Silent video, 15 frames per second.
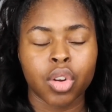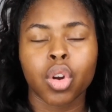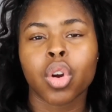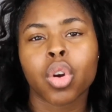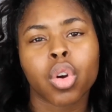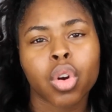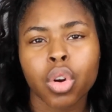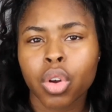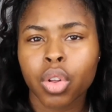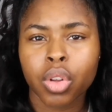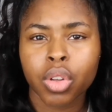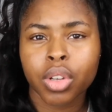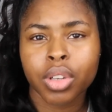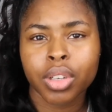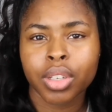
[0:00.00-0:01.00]

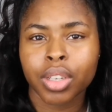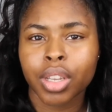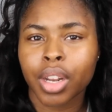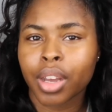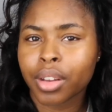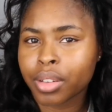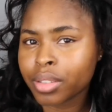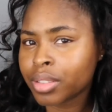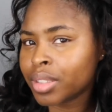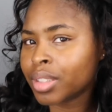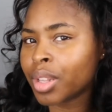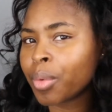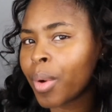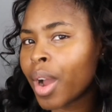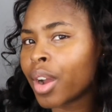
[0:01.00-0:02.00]
curl, you know,
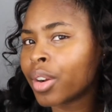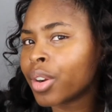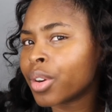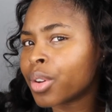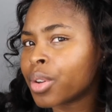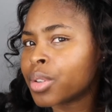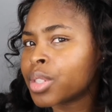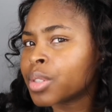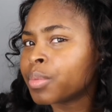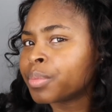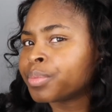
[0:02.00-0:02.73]
the wand curls.